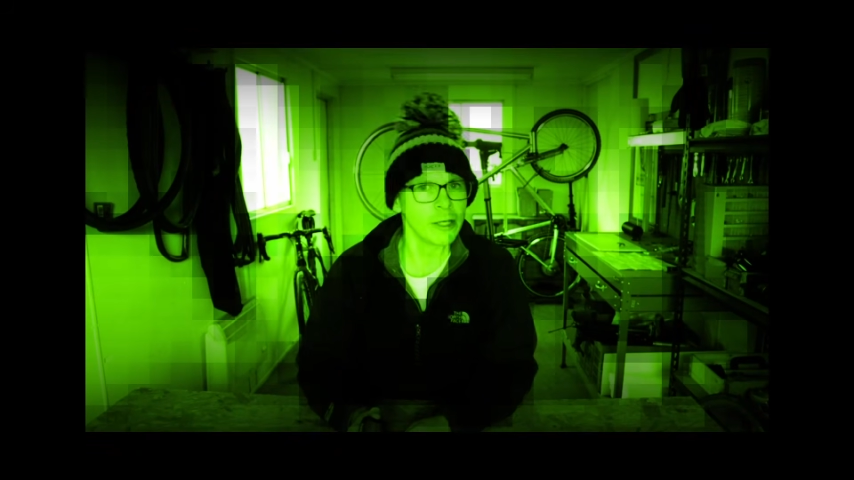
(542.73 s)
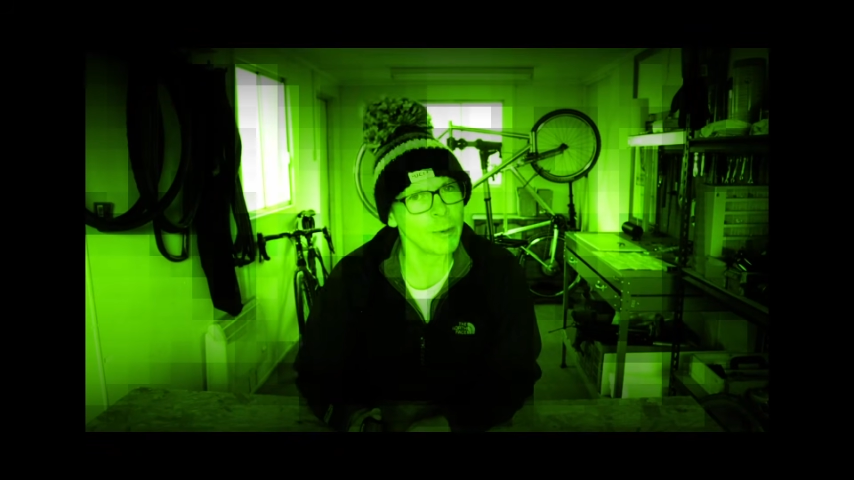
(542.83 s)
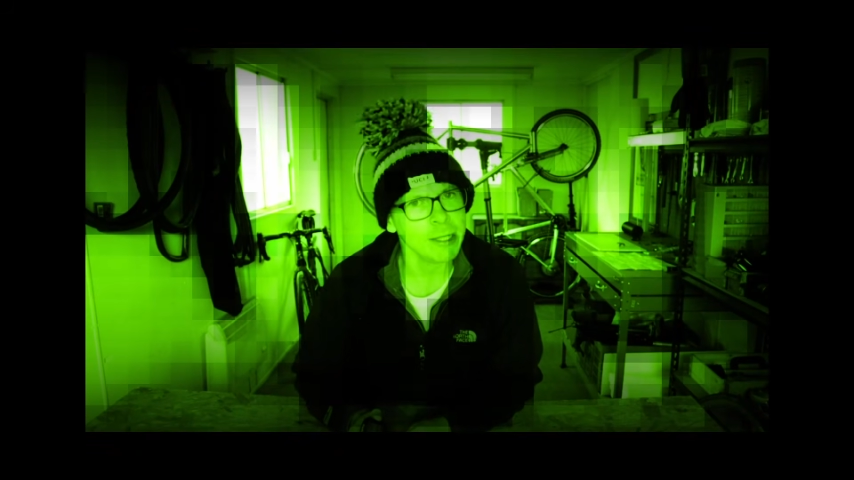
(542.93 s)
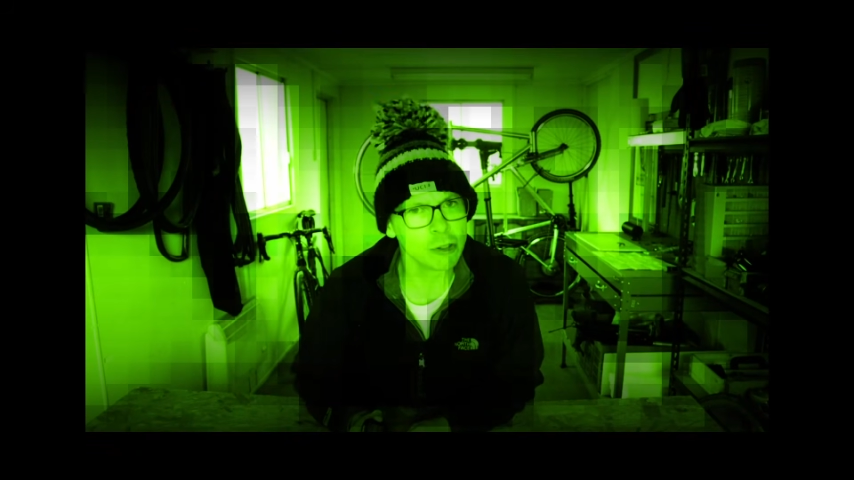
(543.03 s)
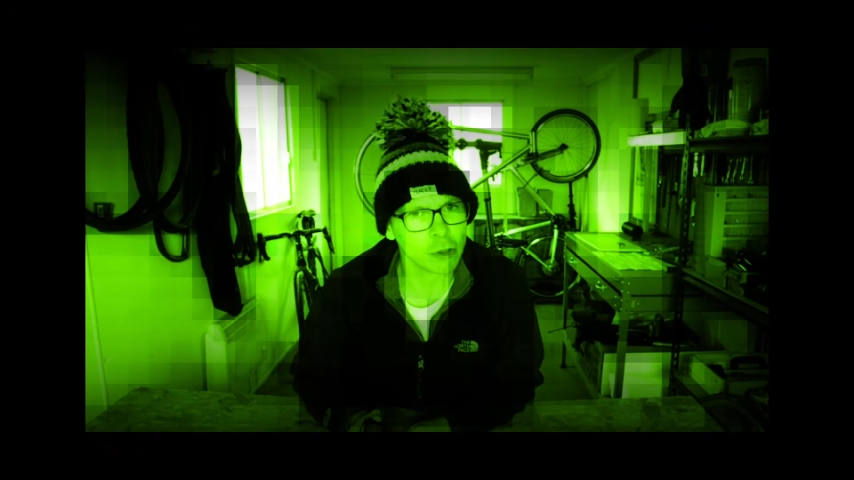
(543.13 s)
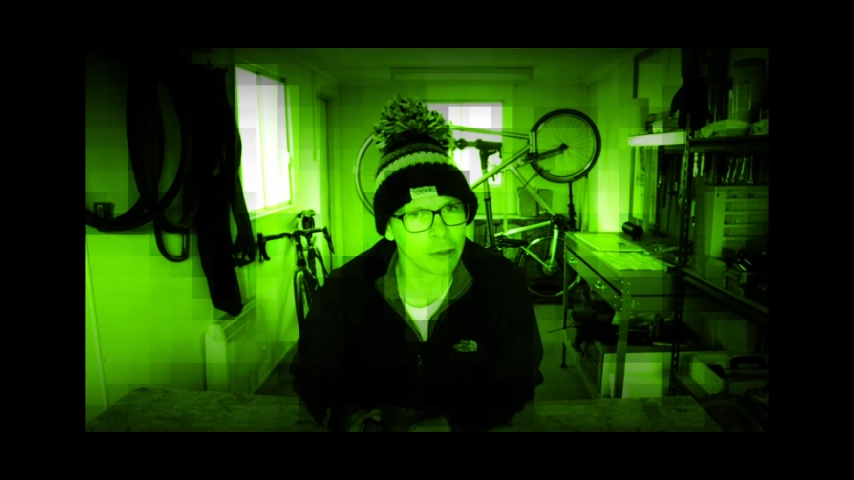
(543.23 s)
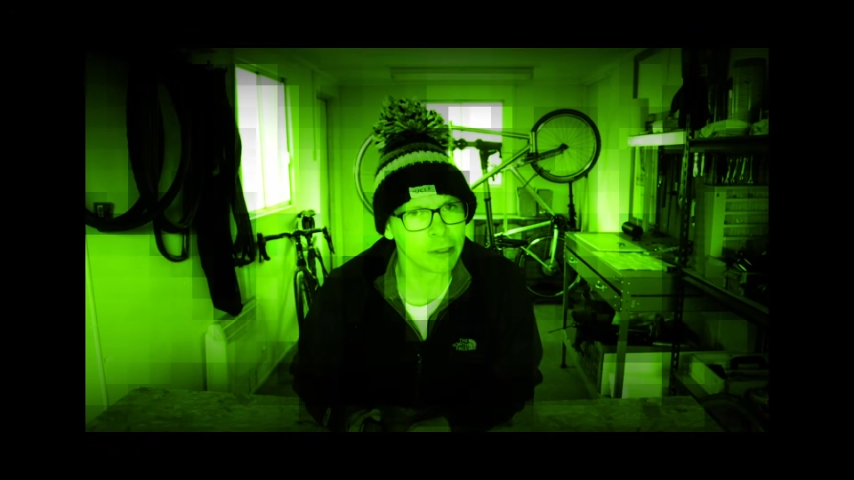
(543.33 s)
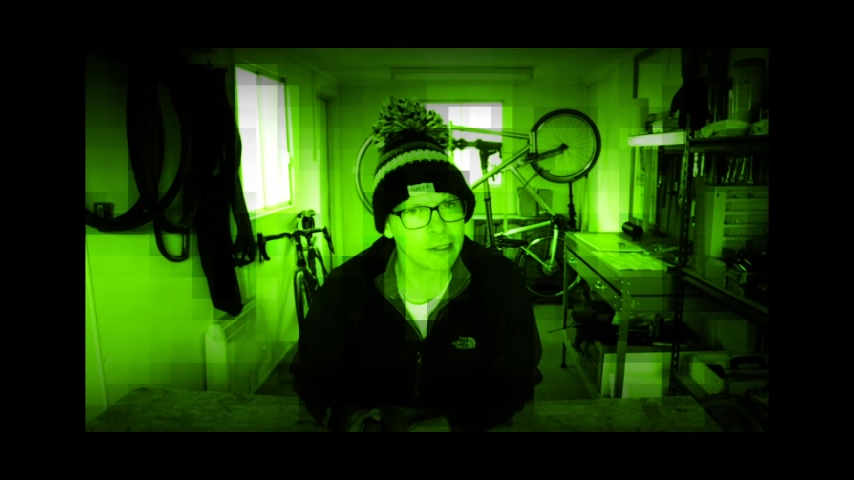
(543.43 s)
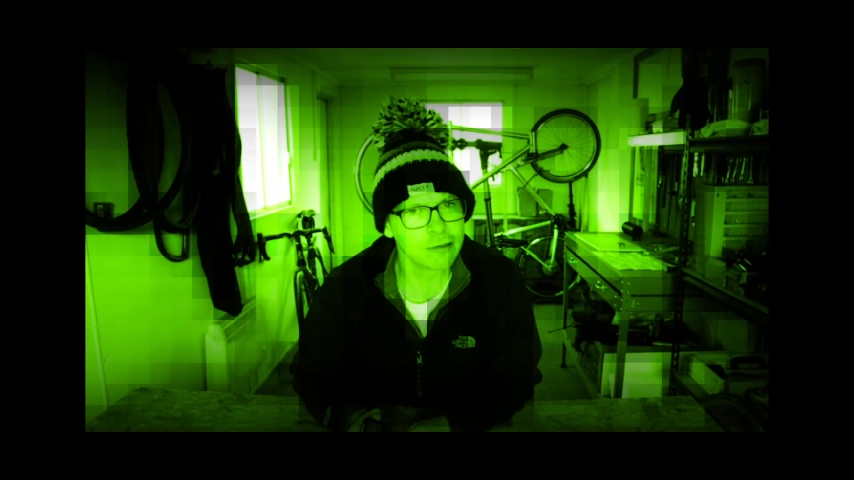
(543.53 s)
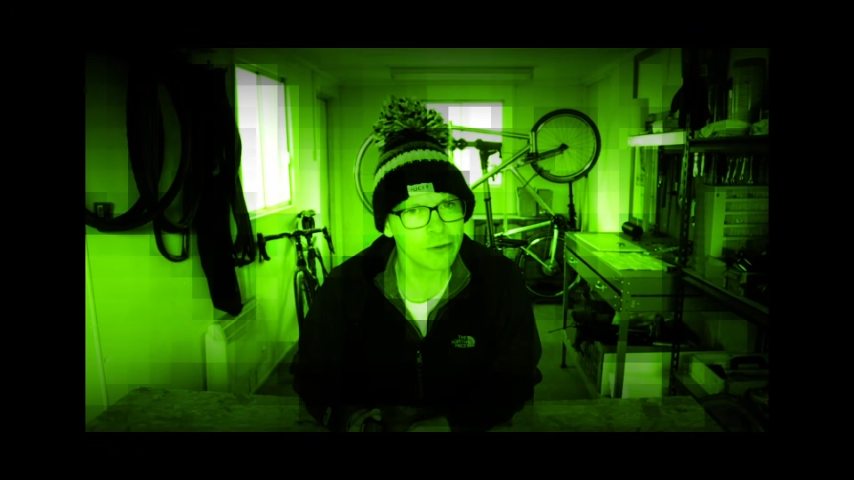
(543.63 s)
you
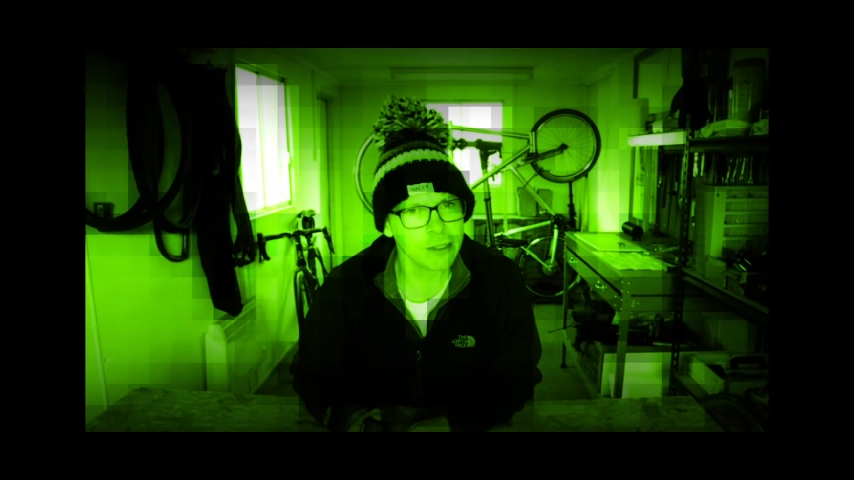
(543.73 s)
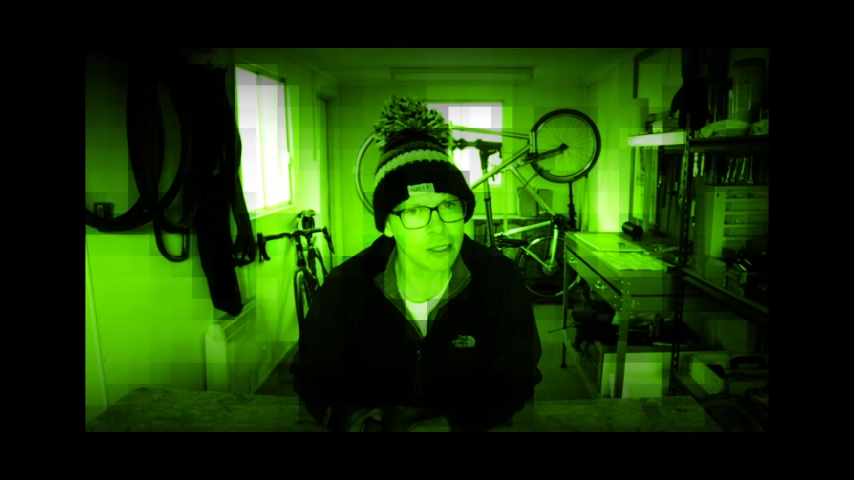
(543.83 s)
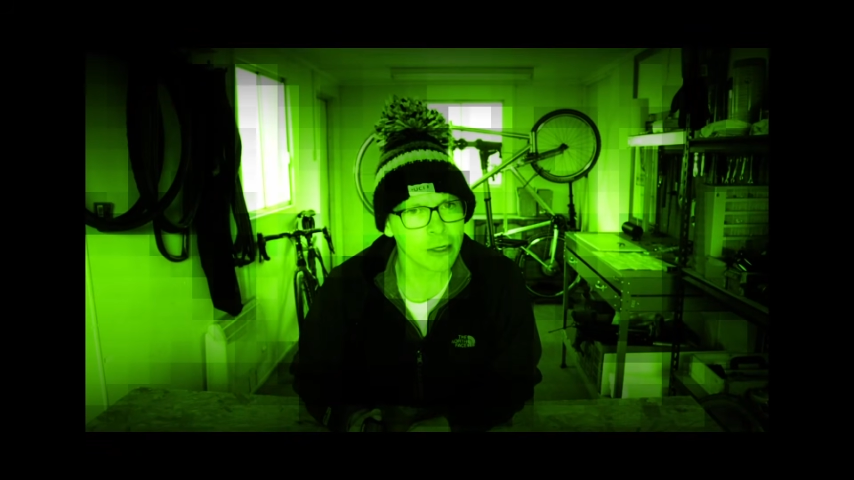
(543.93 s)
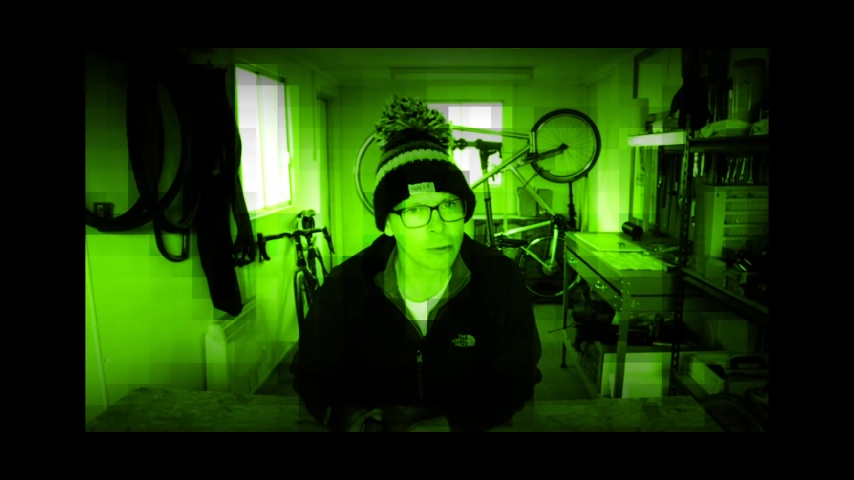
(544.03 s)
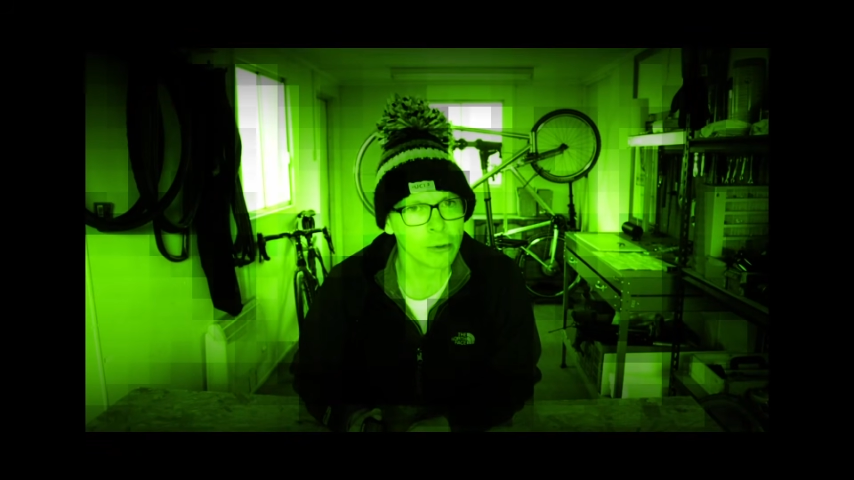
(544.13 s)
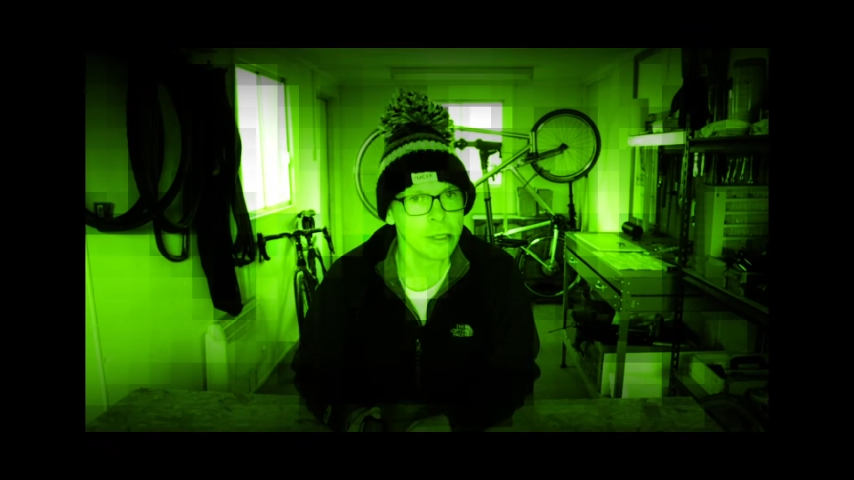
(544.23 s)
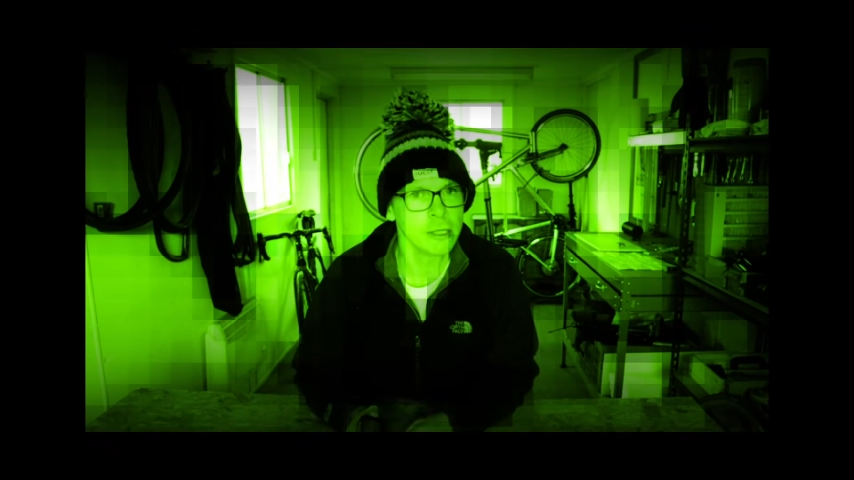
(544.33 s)
enjoying this video?